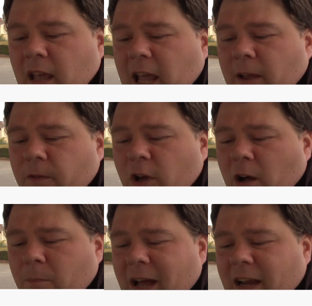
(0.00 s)
if
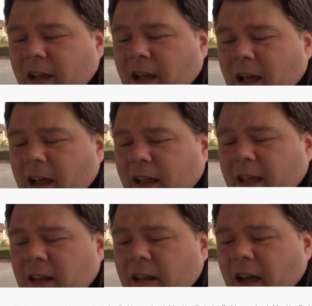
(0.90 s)
you're back
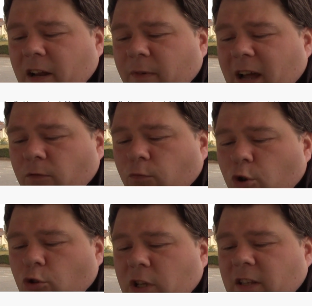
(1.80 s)
in and around
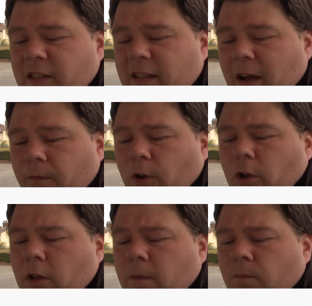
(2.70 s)
Rugeley and
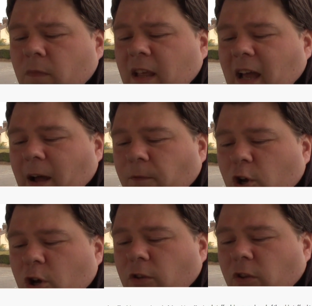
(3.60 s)
Stafford, have
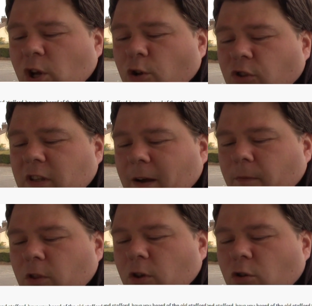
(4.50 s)
you heard of the old
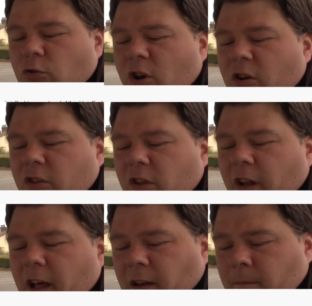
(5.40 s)
Stafford to Uttoxeter
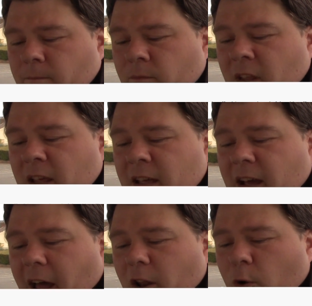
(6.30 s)
Line?
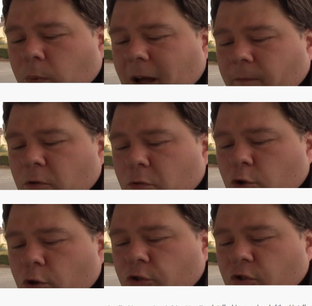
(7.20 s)
An old platform
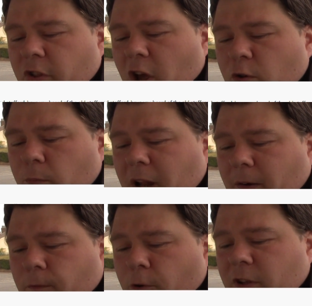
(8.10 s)
called Stove
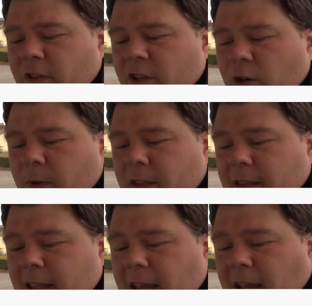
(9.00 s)
Platform can still be
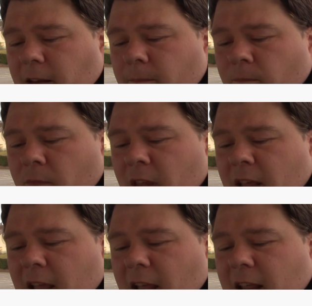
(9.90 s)
seen
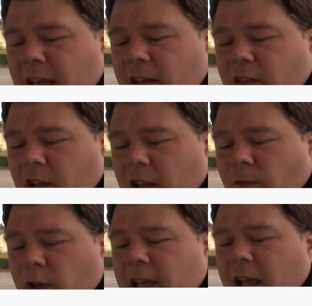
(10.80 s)
in Hixon
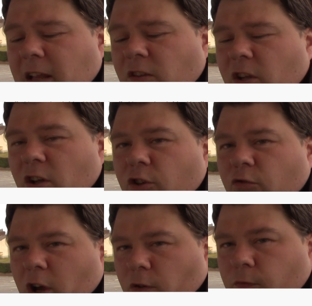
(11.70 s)
if you get into the
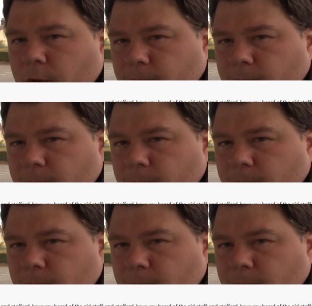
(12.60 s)
undergrowth.